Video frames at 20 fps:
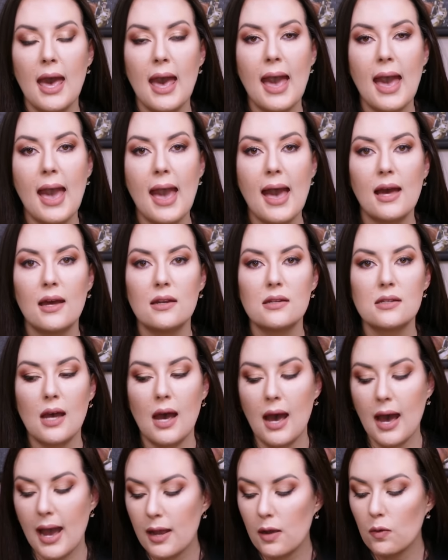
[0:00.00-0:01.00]
And
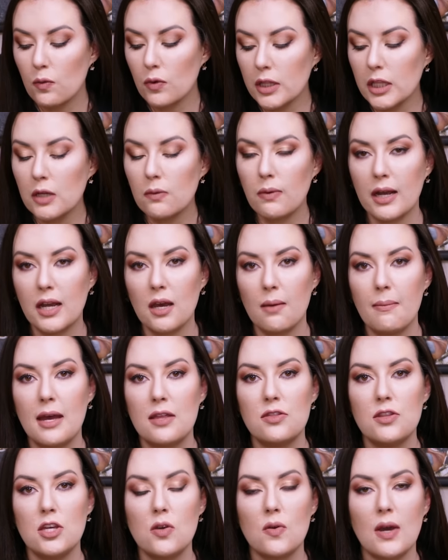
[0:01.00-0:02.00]
I really recommend
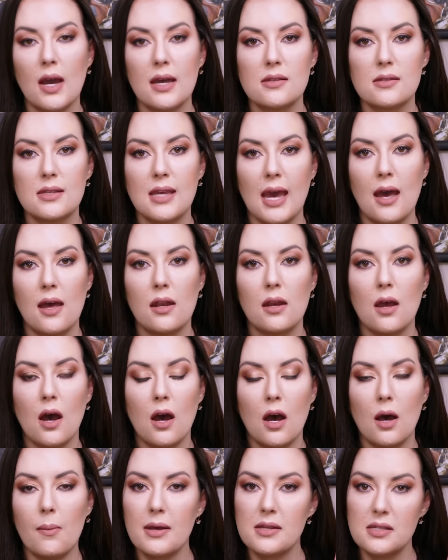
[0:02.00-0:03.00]
that you guys get
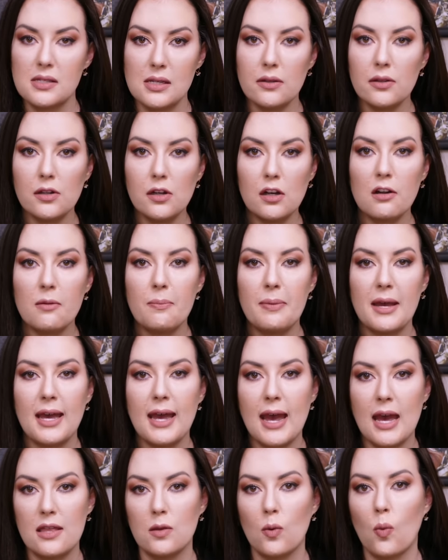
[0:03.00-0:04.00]
um, a cylinder bit
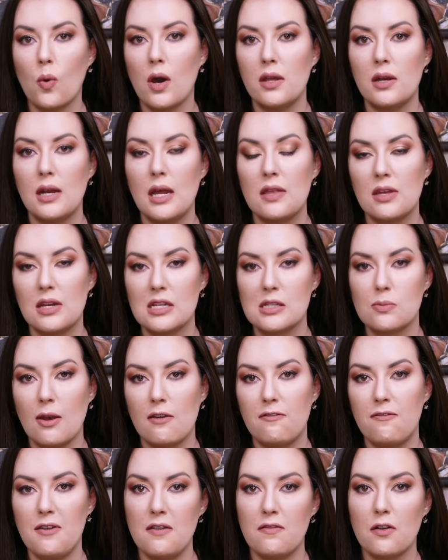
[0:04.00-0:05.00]
and the one that is my
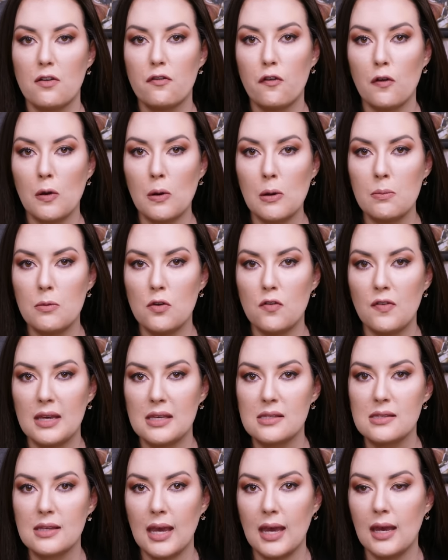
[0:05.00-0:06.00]
favorite for removing
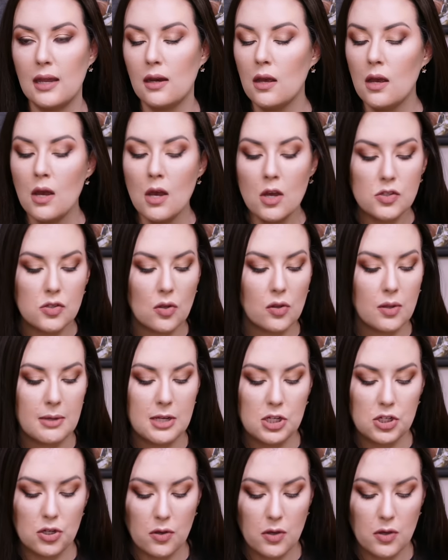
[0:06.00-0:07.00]
skin. So let me show